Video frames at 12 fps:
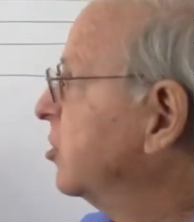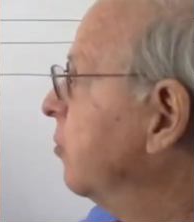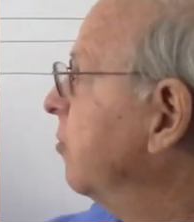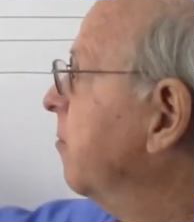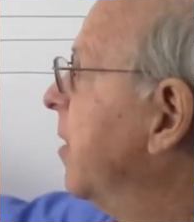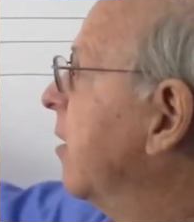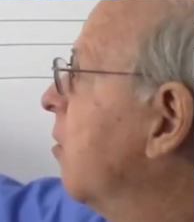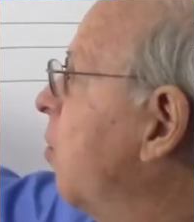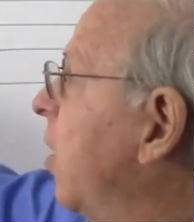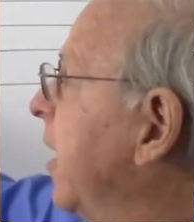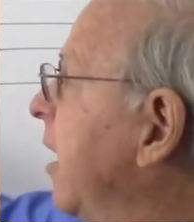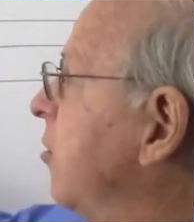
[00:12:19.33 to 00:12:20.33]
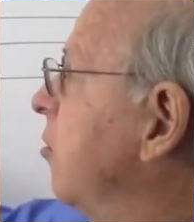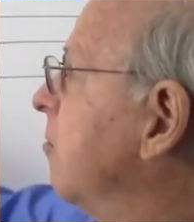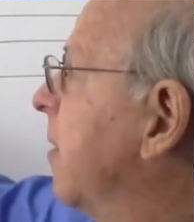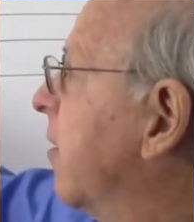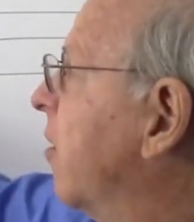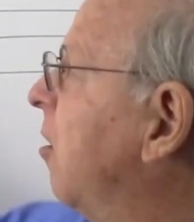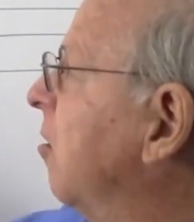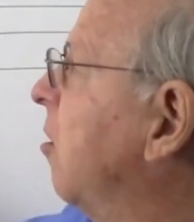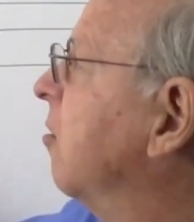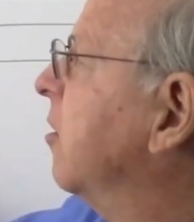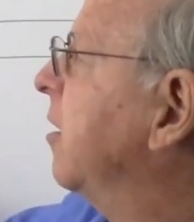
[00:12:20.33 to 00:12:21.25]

So no matter what I do, no matter how long